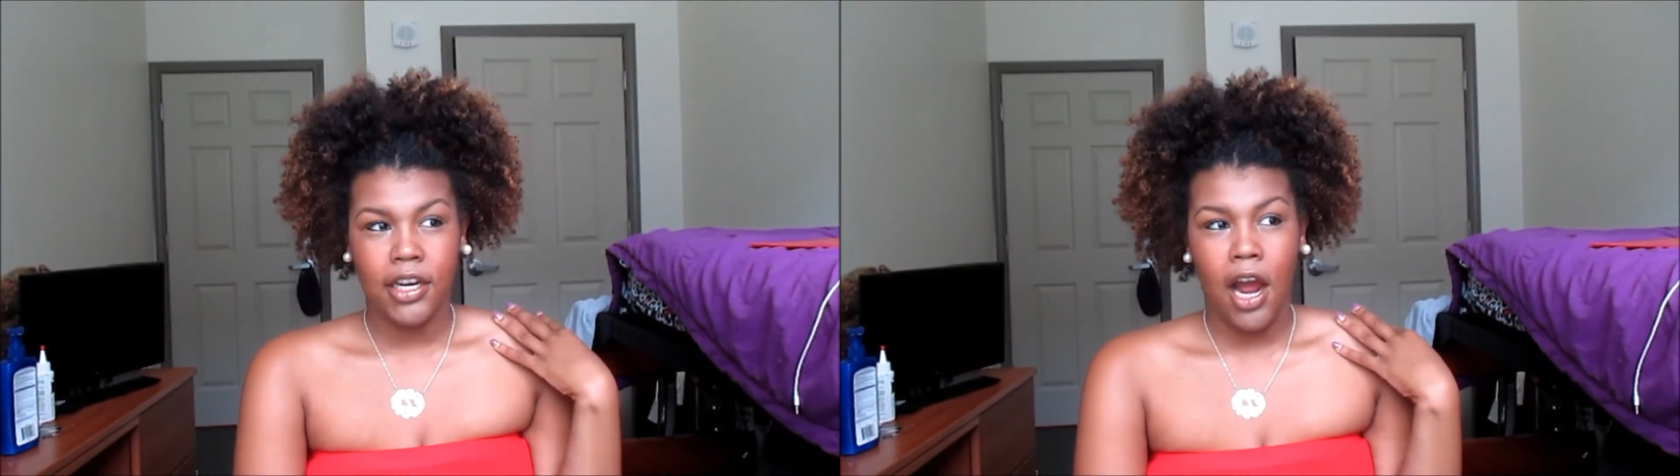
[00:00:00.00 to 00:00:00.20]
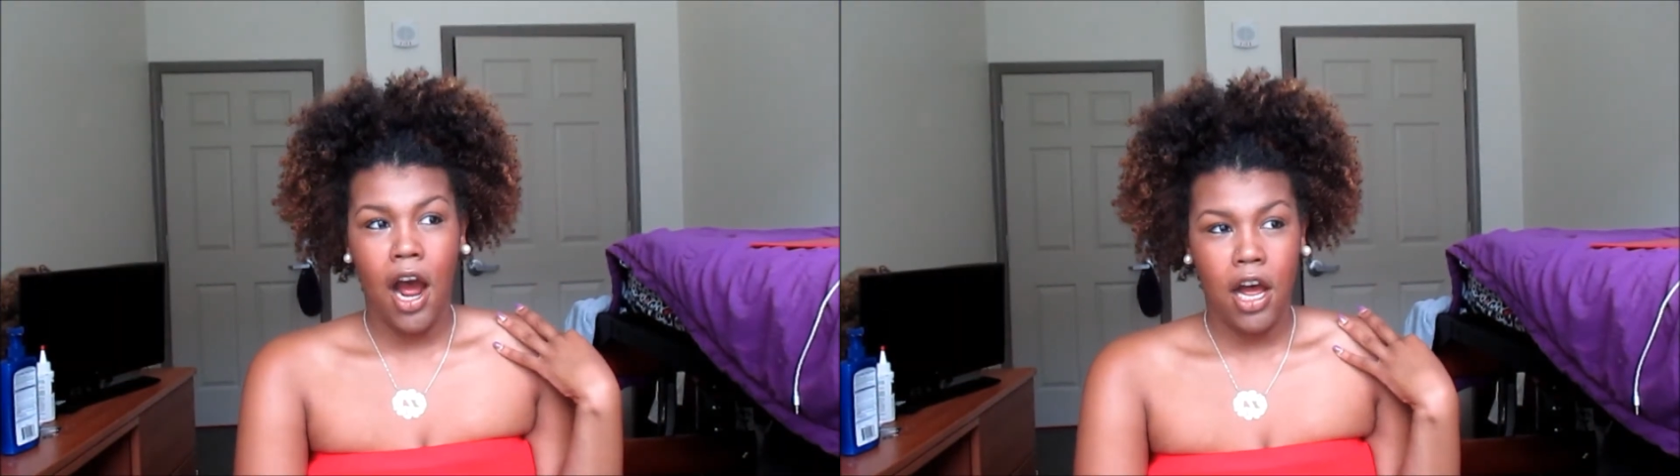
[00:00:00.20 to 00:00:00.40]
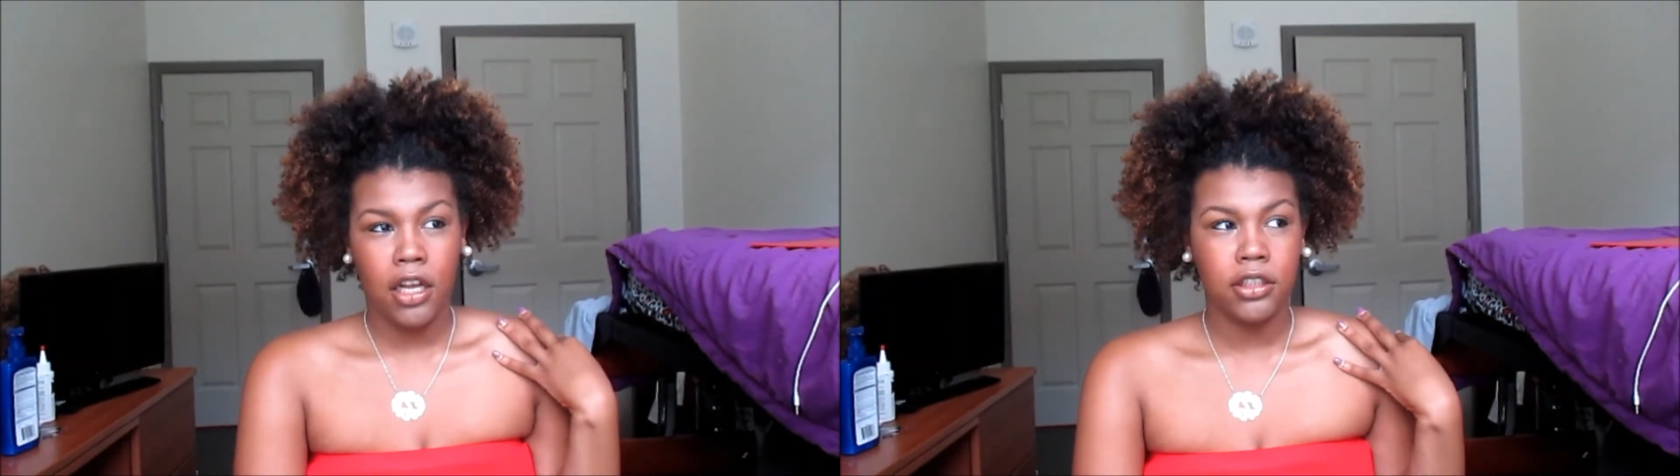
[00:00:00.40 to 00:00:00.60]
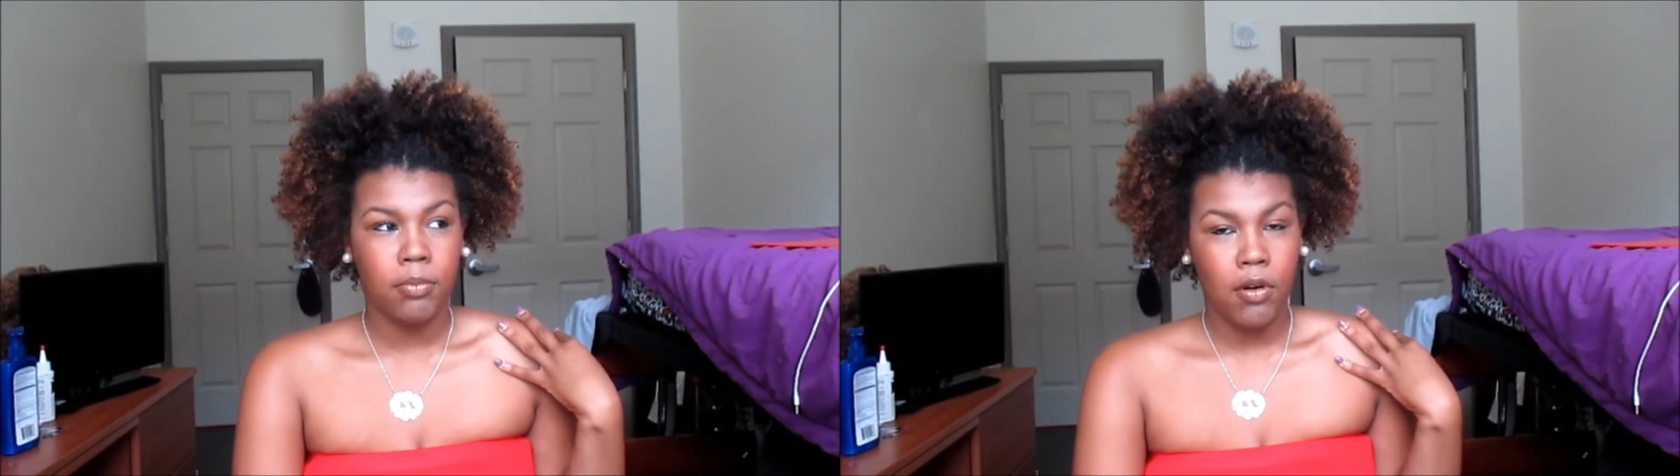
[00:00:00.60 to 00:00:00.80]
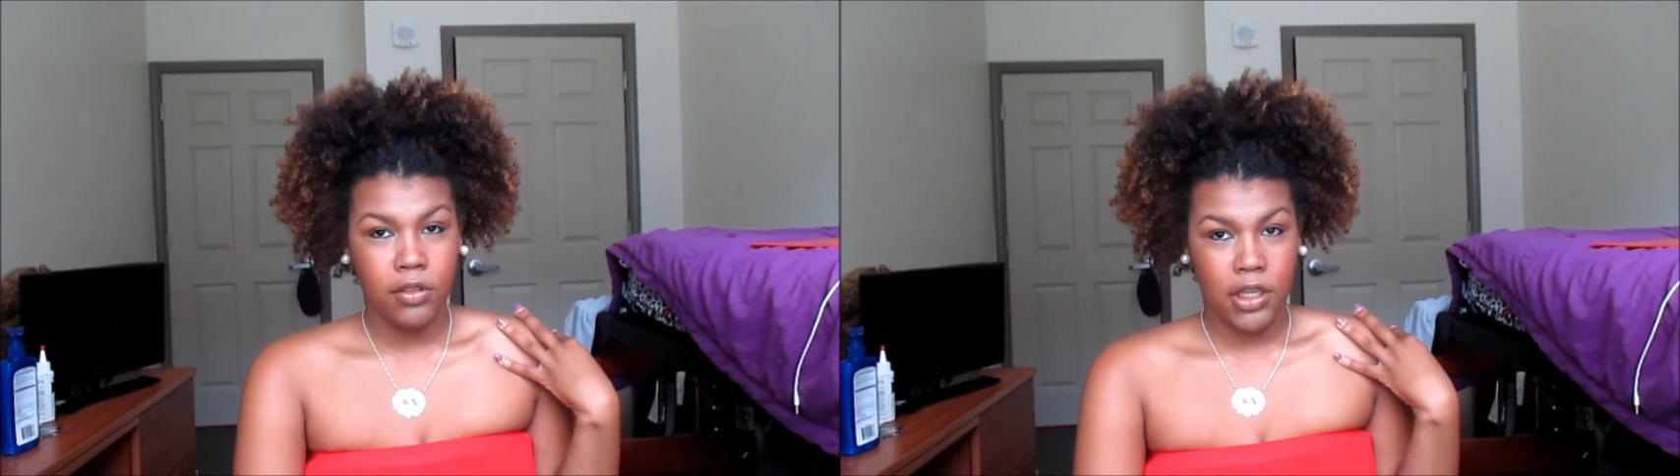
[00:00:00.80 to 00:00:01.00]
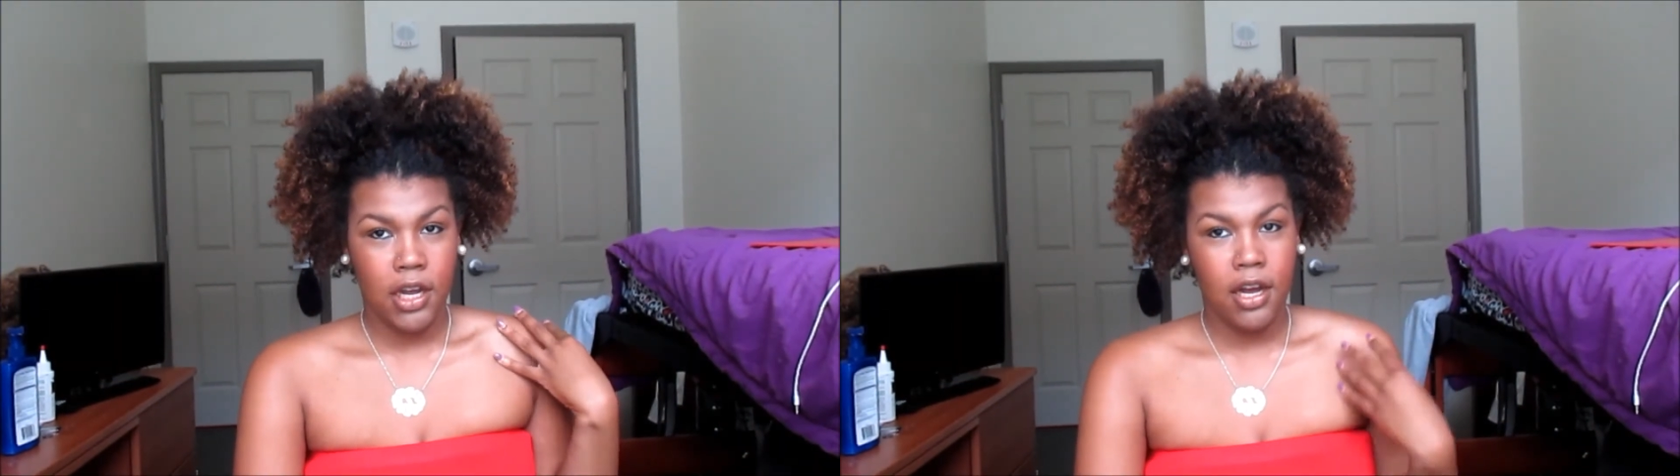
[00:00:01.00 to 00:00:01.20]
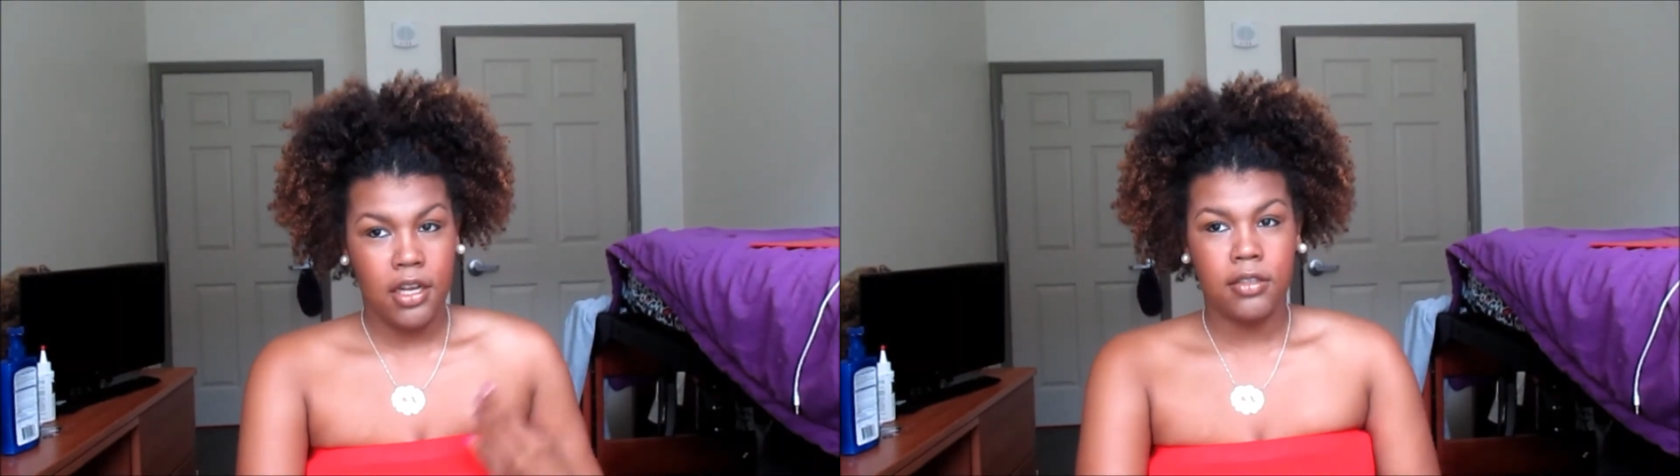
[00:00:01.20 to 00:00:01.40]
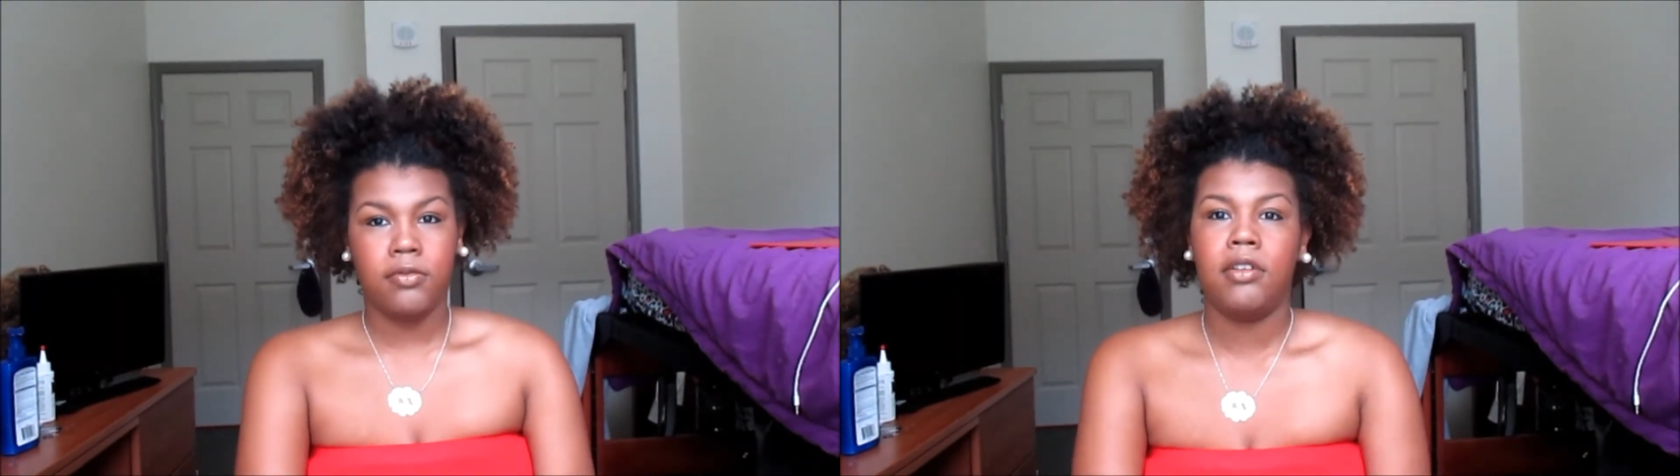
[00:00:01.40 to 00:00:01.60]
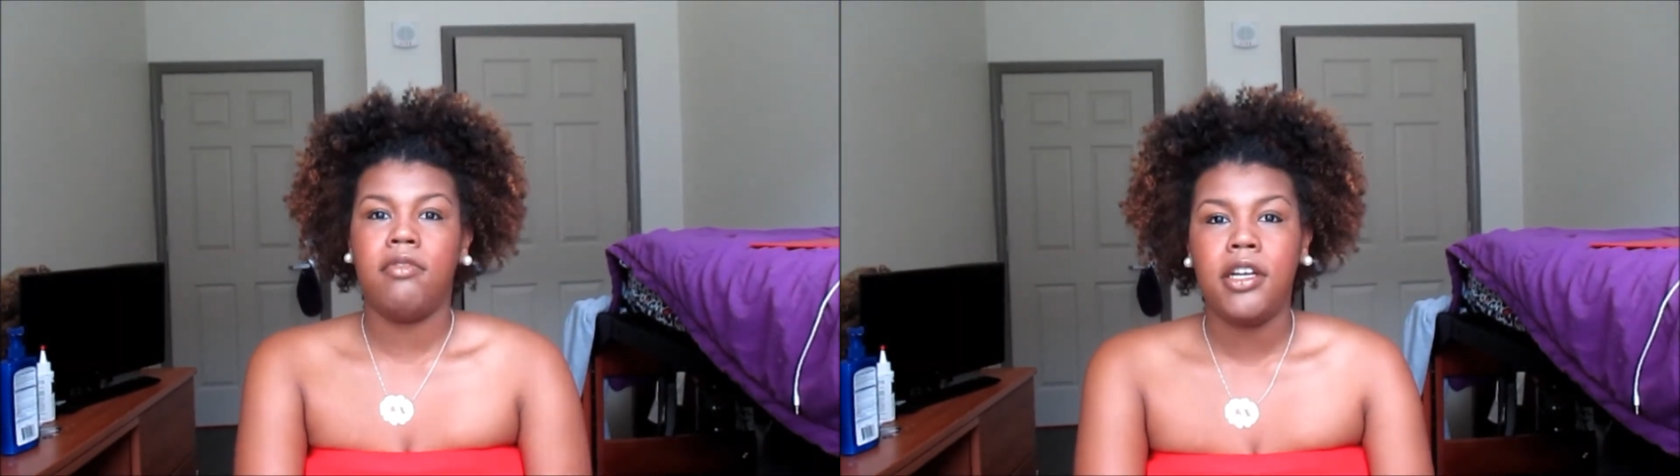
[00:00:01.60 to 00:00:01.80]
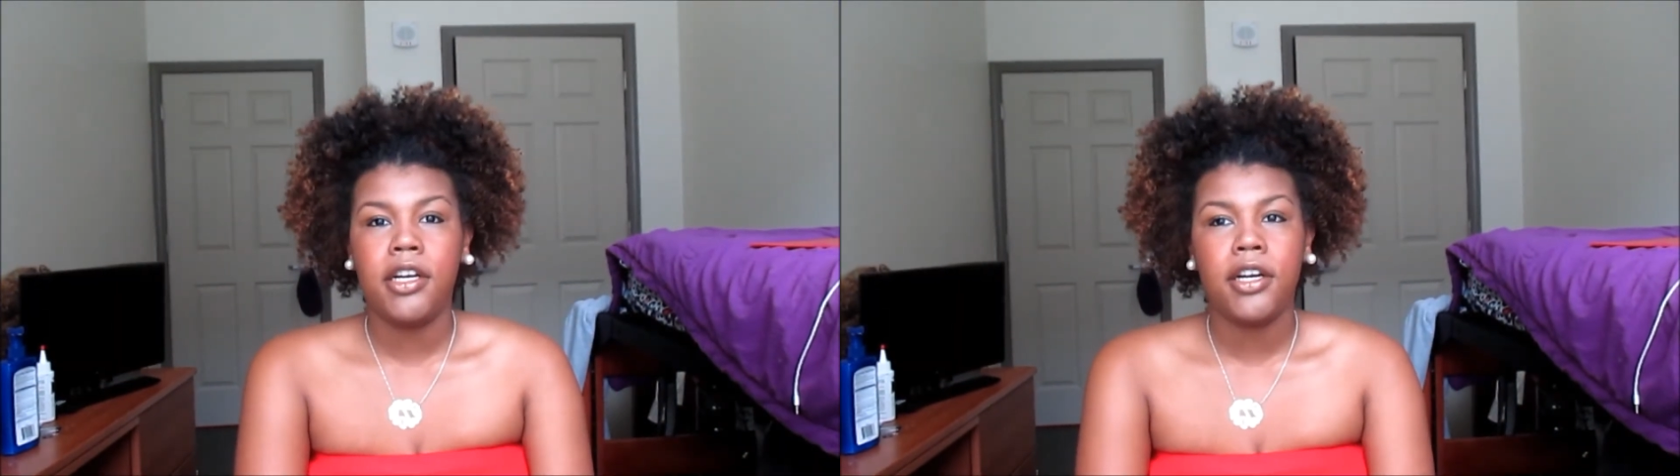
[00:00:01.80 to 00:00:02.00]
pros and cons of living
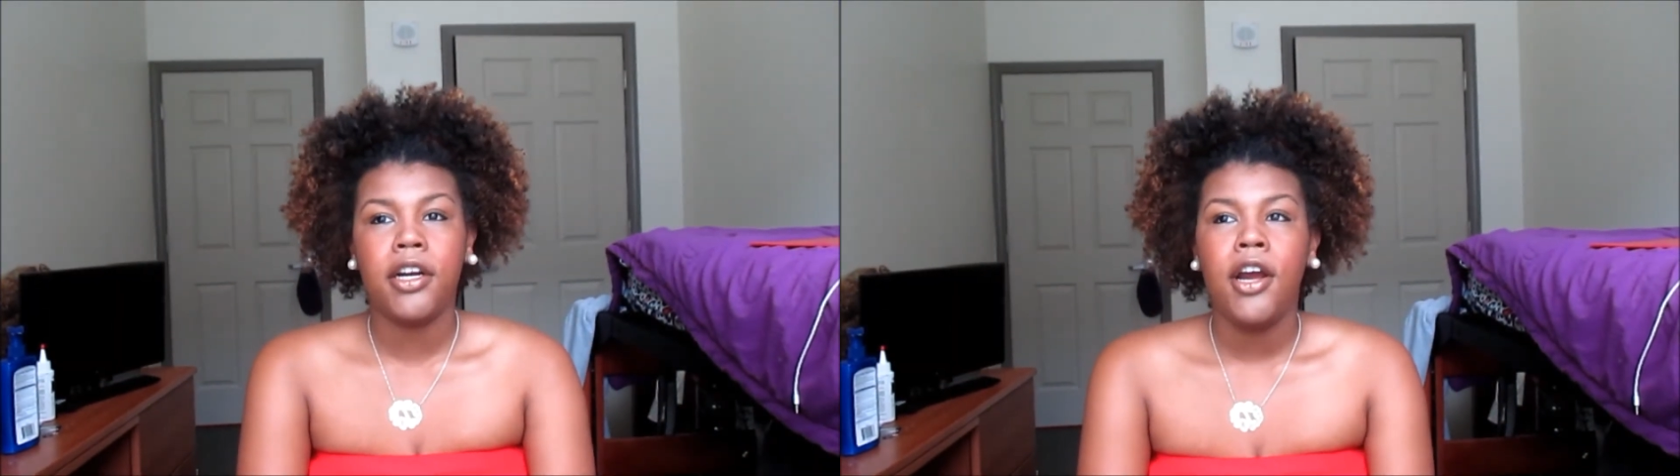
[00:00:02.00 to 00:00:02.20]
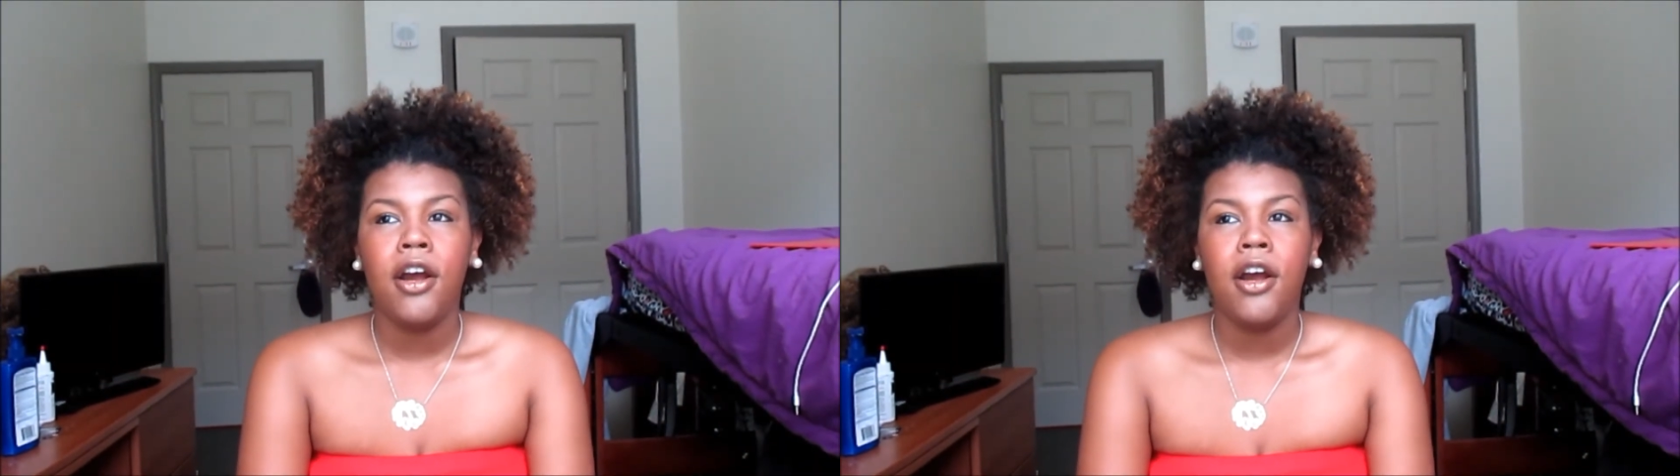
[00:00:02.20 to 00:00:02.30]
here.